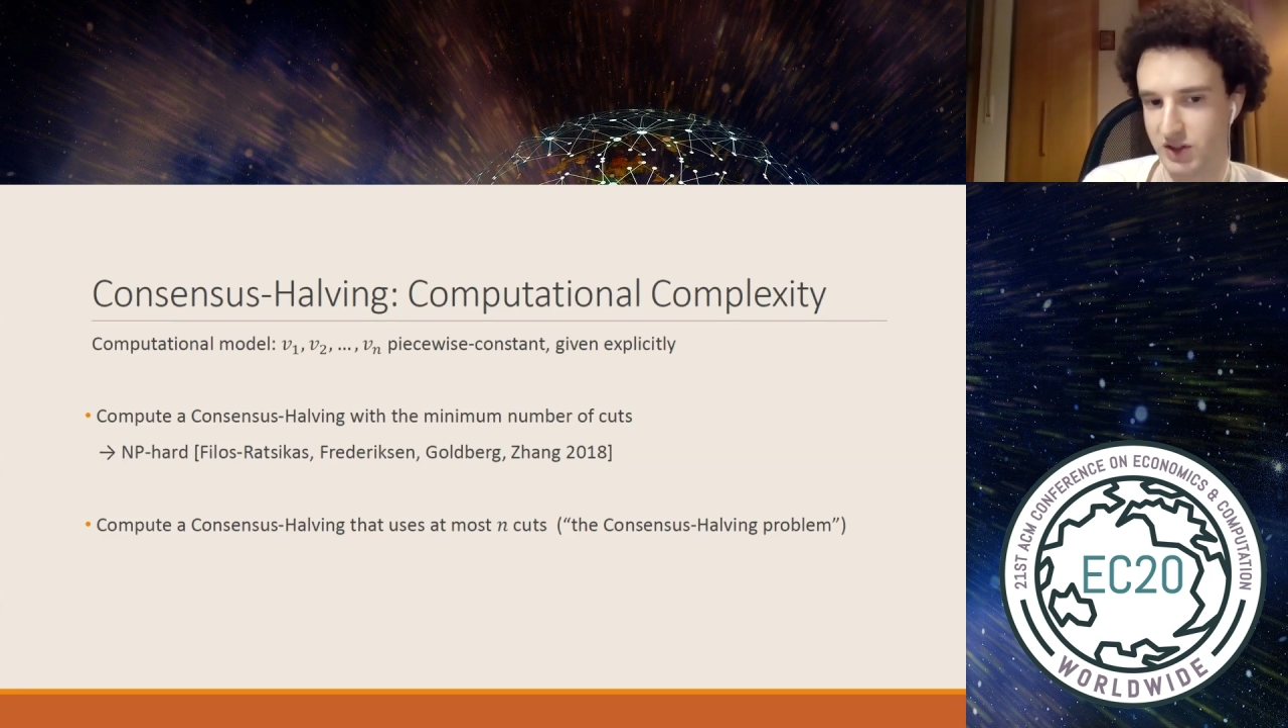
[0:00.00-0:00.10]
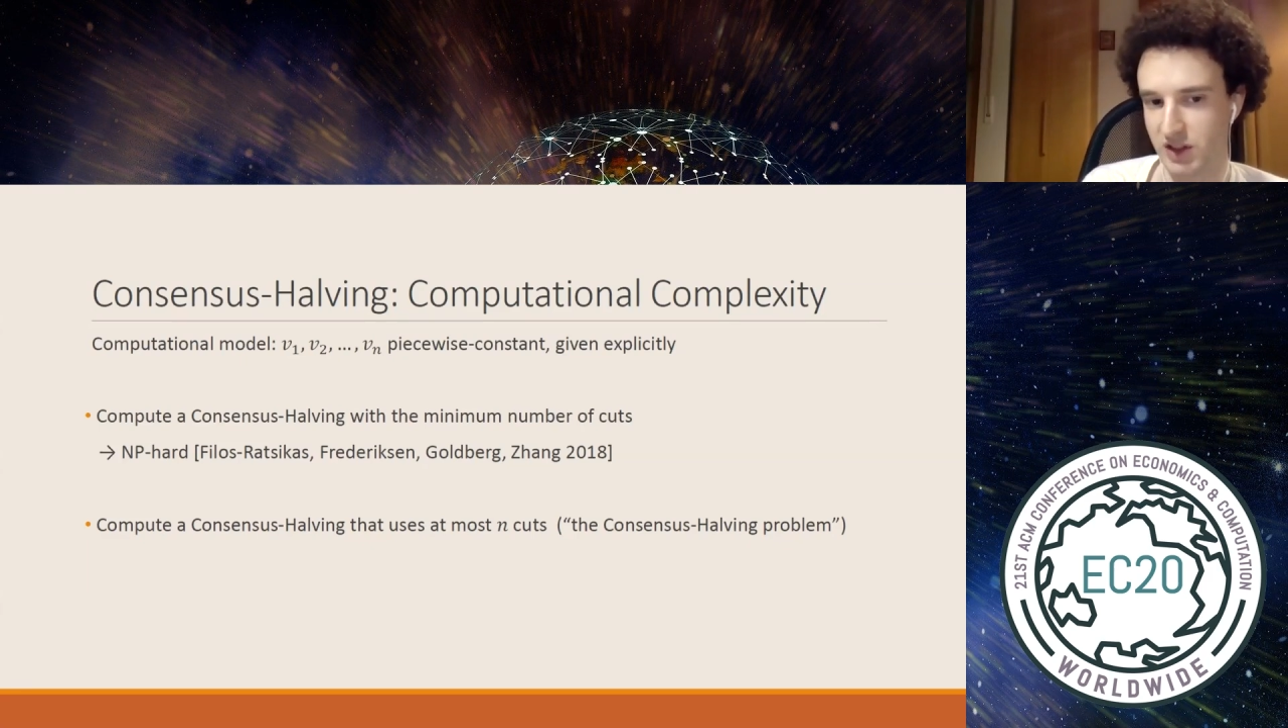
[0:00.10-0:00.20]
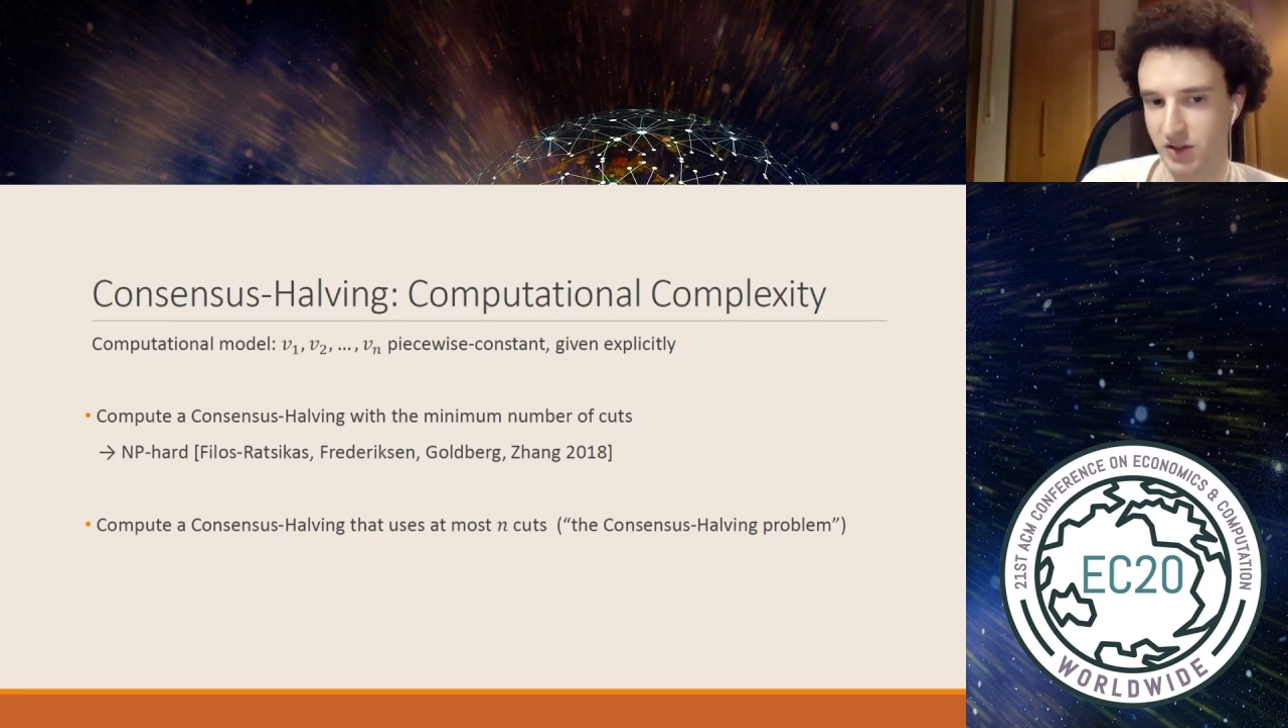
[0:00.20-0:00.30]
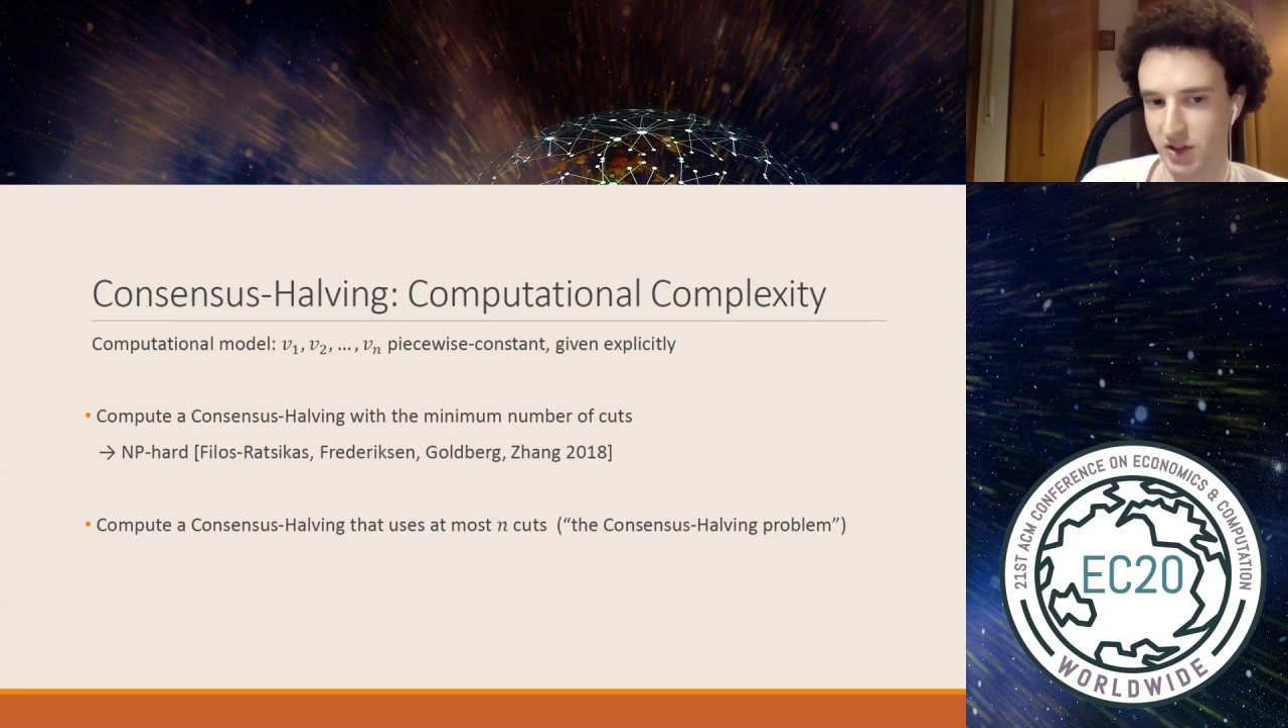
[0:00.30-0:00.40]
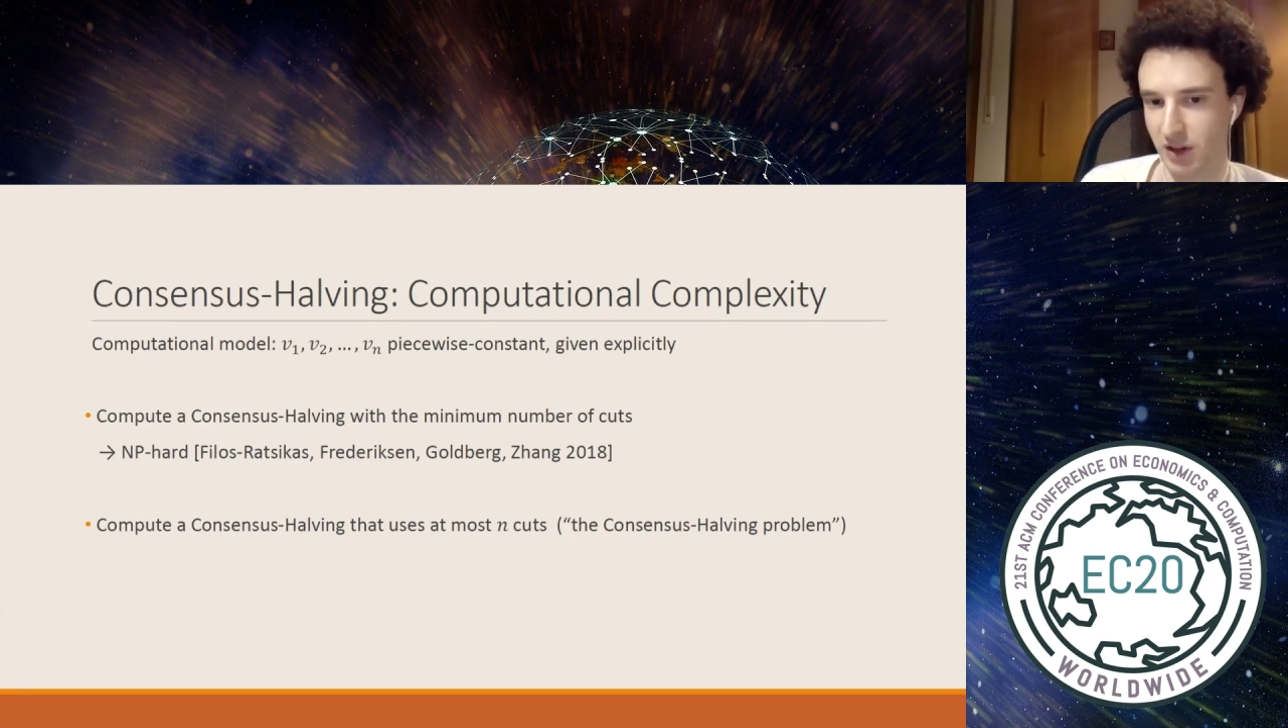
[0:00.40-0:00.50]

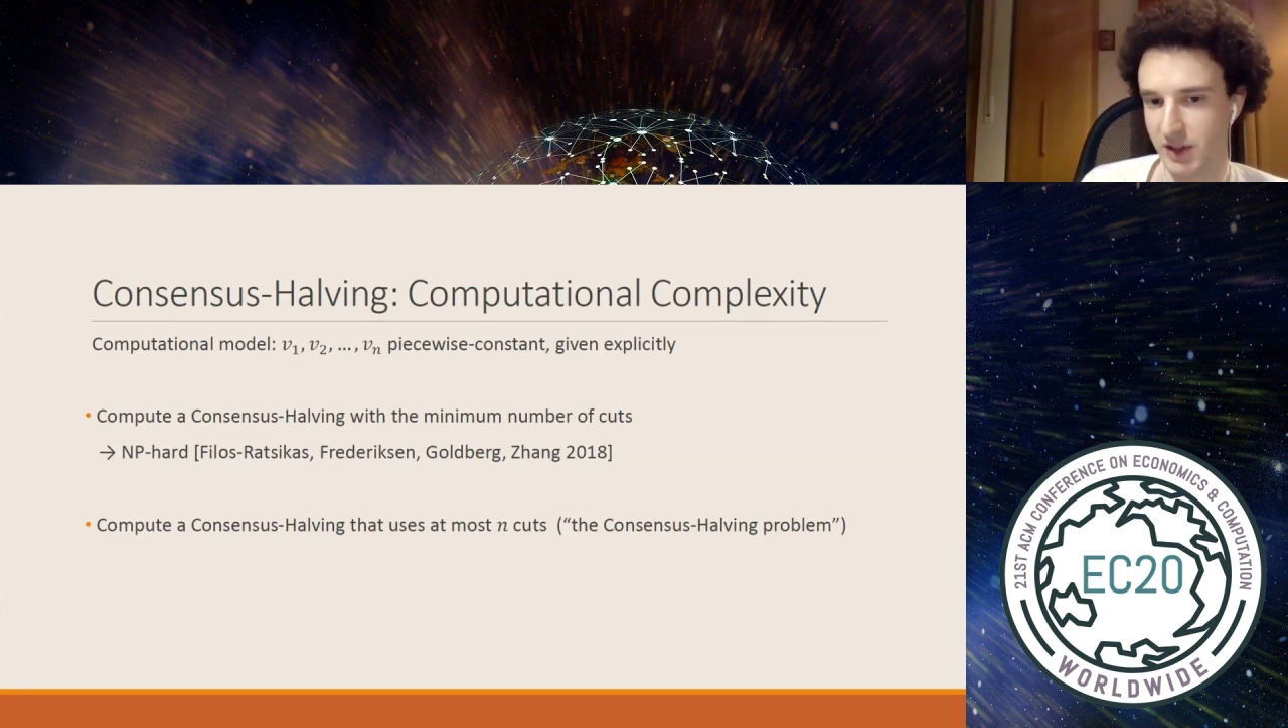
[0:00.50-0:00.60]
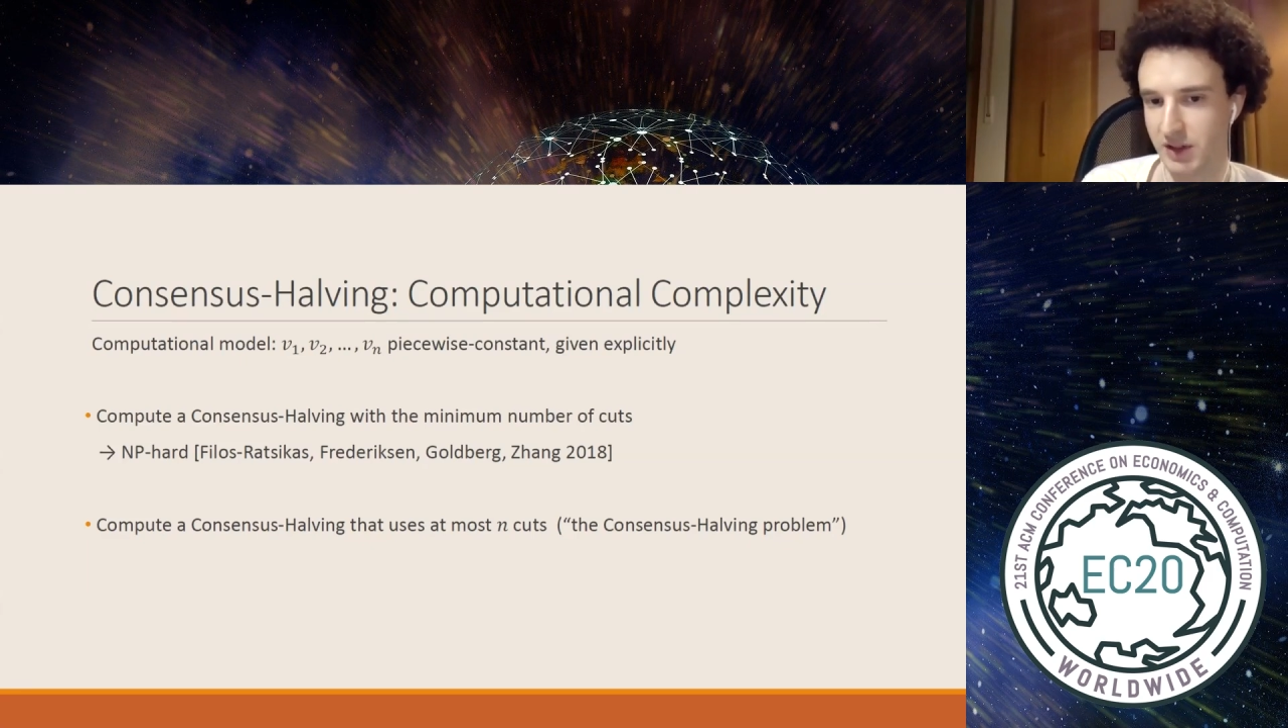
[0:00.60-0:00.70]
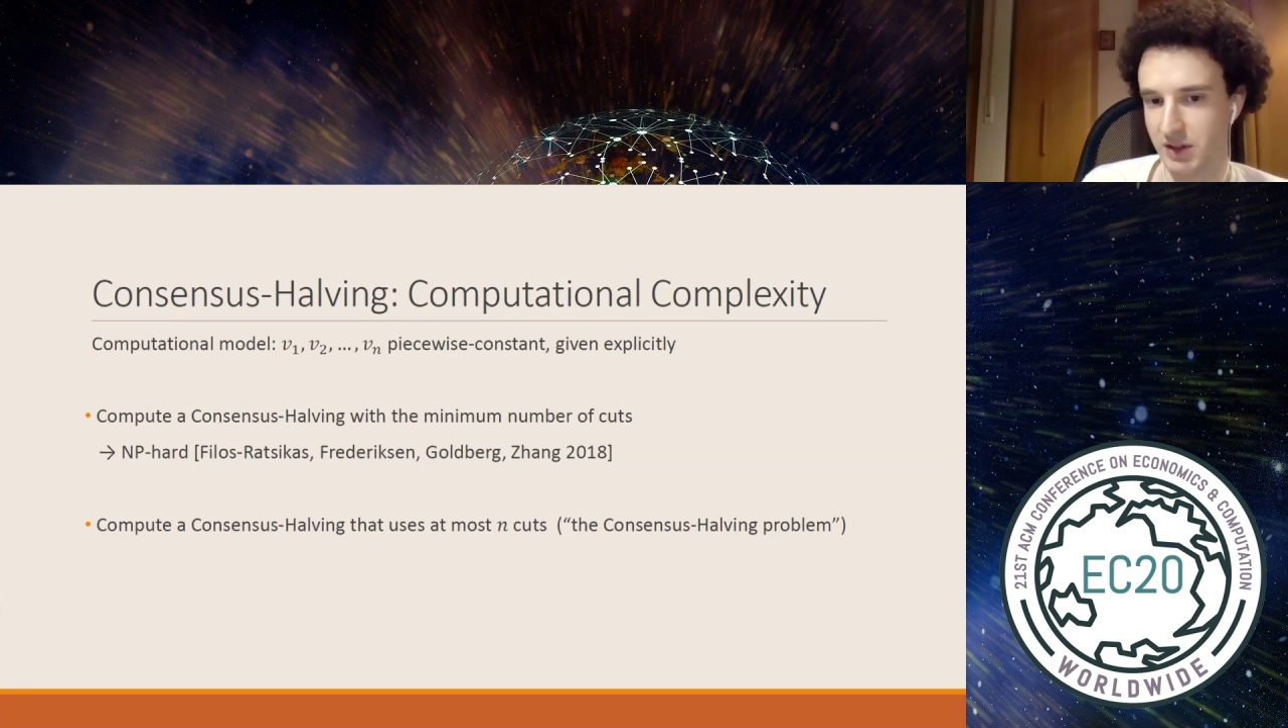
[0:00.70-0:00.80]
such consensus